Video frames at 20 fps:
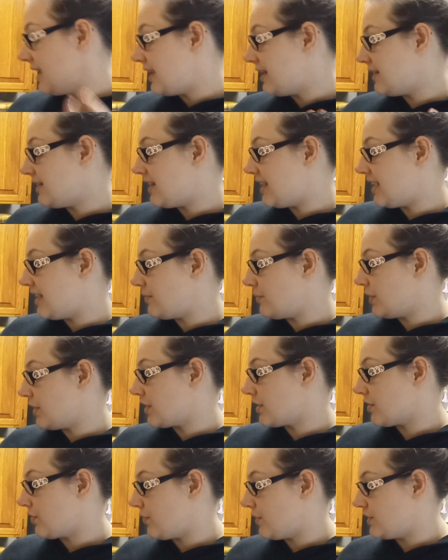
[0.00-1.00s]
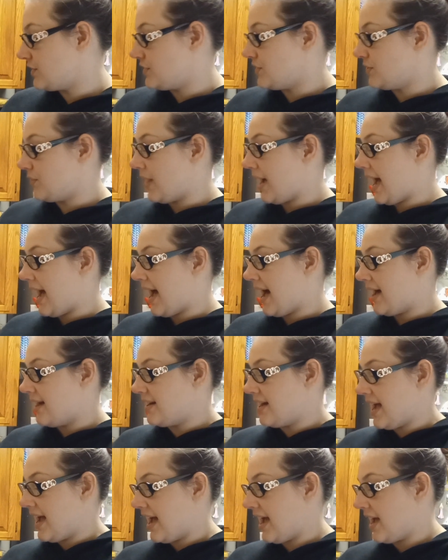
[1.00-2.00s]
And then we're going to
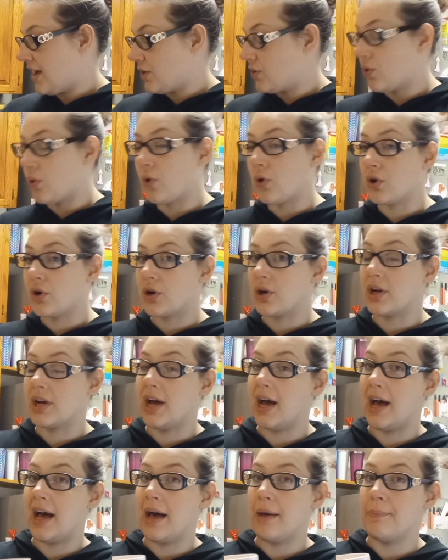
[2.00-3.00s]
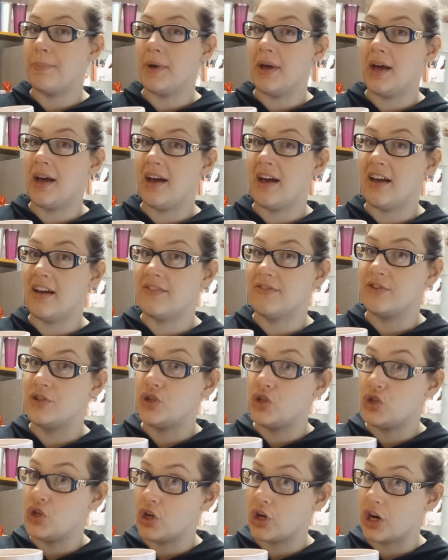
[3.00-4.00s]
add a quarter cup of
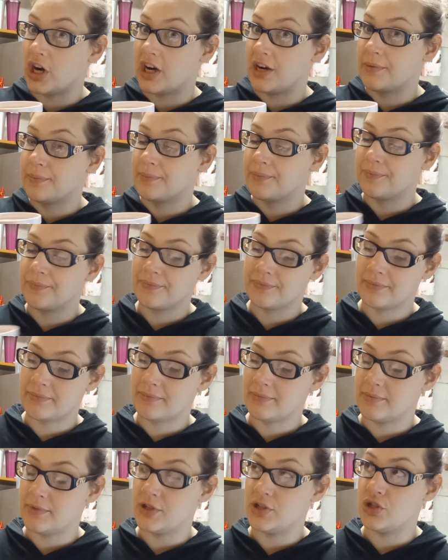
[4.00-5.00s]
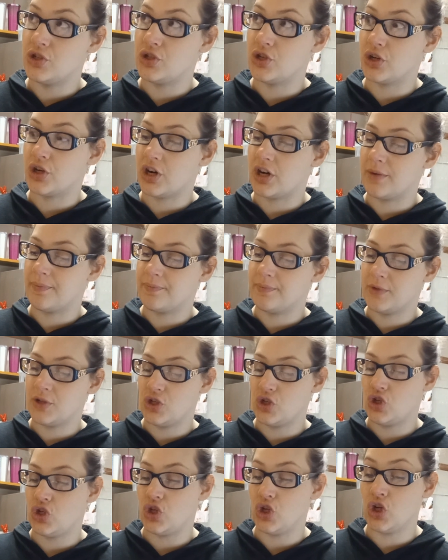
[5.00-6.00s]
sugar. Sugar,
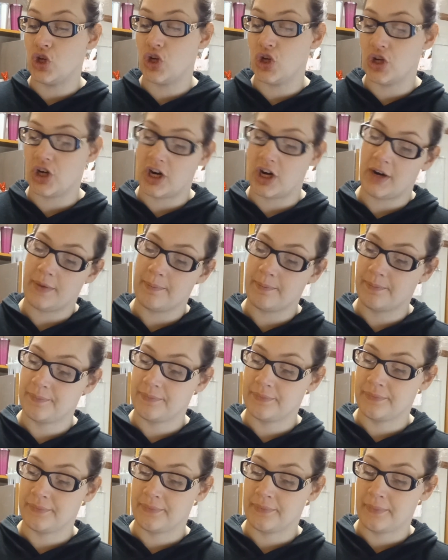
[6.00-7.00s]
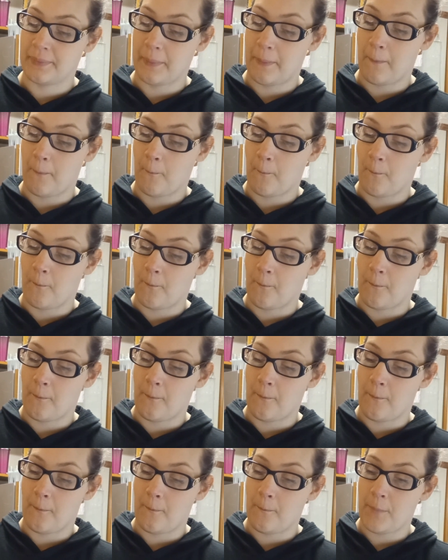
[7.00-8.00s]
sugar.
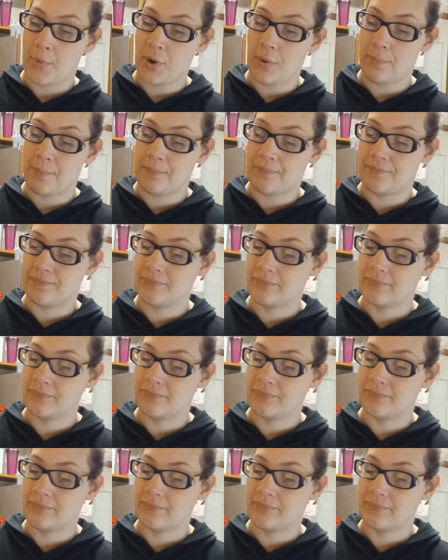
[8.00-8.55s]
Boop.